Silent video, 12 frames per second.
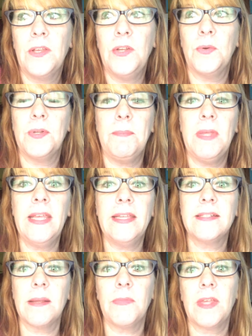To me,
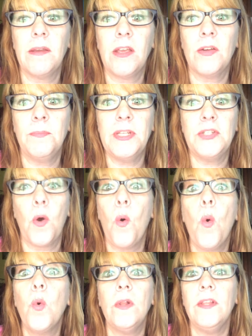something could be
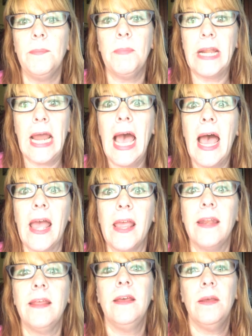totally benign,